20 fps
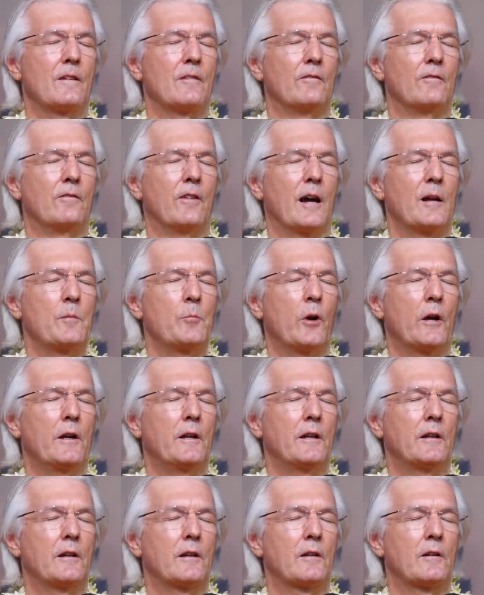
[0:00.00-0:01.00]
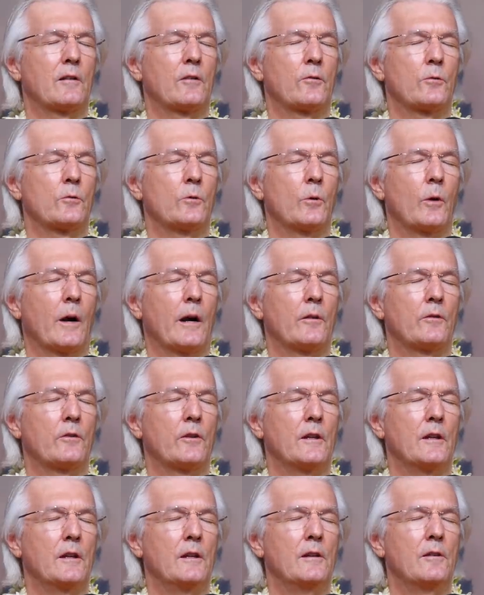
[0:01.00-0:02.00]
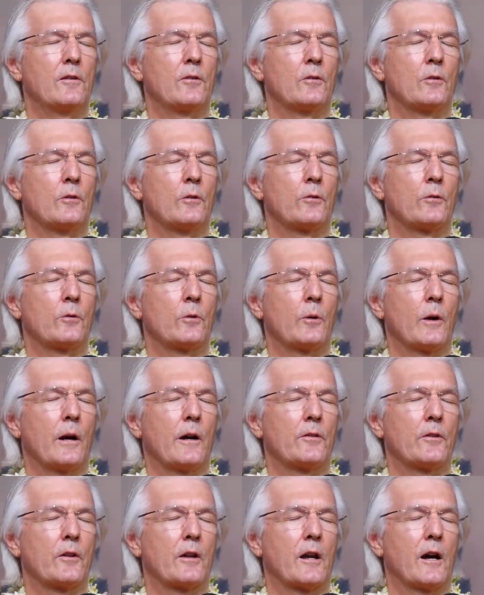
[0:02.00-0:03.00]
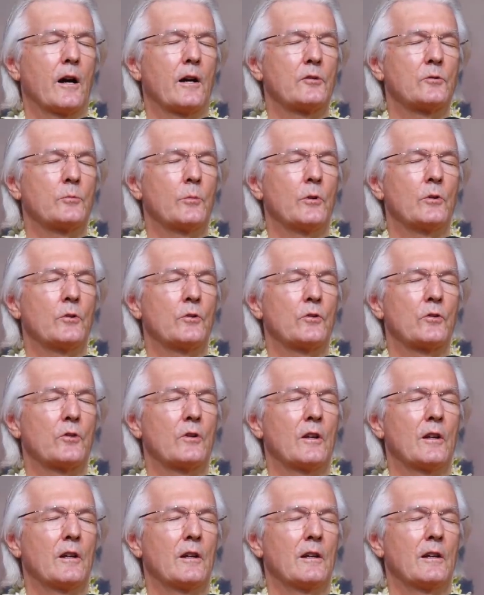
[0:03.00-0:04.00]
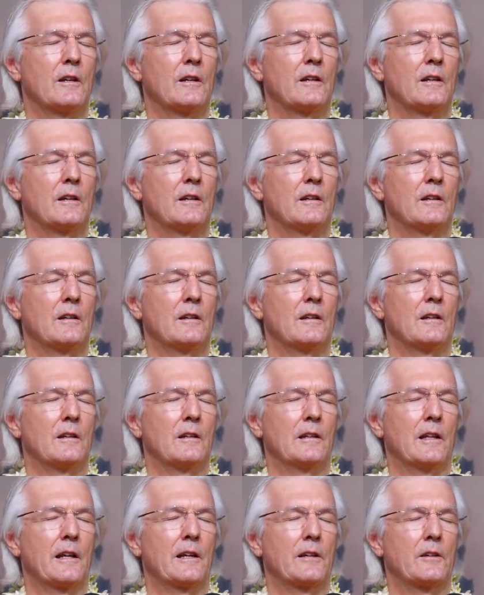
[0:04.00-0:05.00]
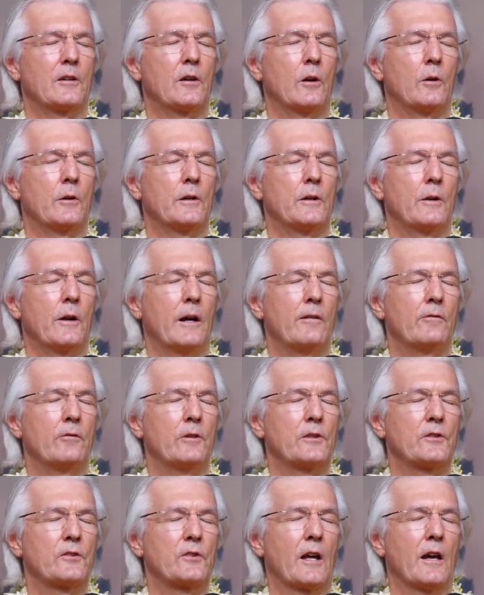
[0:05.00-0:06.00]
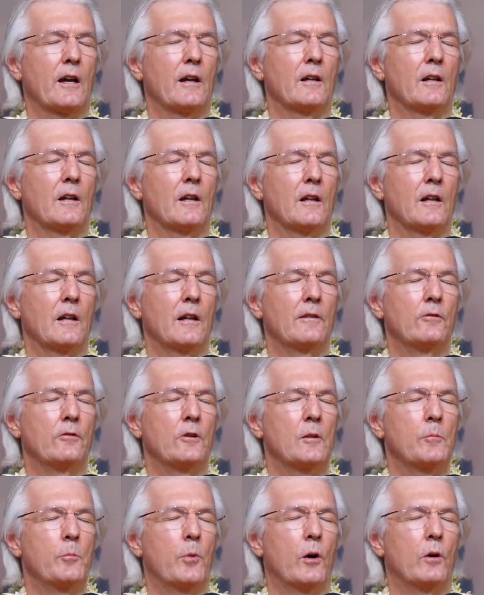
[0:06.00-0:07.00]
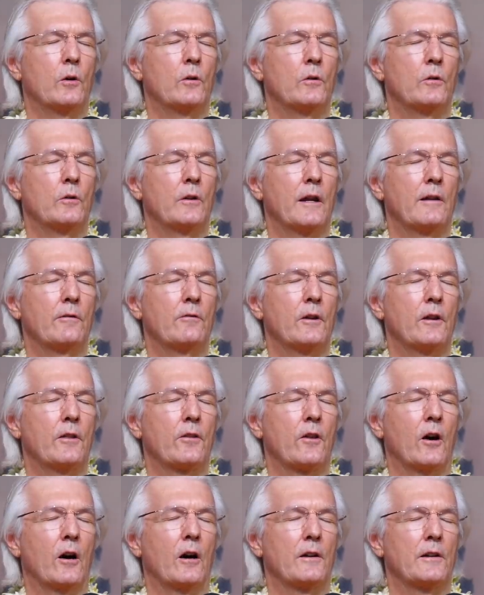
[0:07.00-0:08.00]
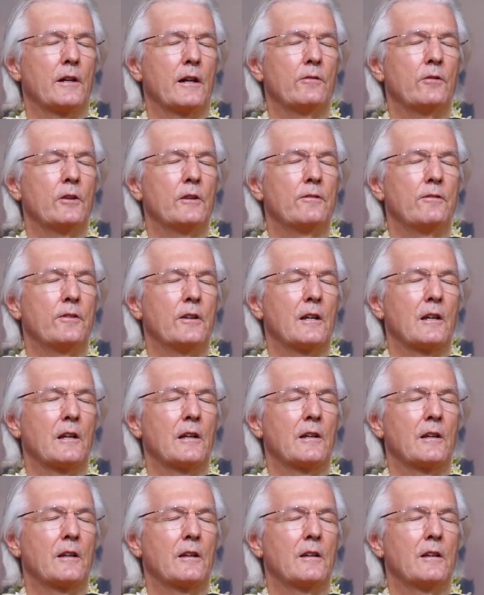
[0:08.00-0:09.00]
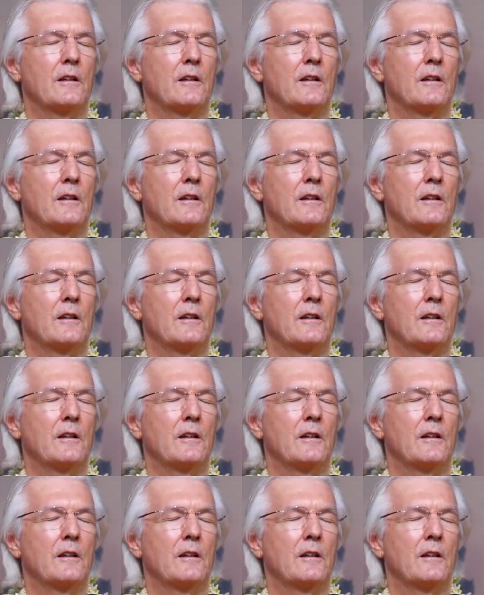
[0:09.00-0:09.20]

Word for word: vibrating throughout the ether, throughout the cosmos. Let it go into every cell, every bone, every thought, every feeling.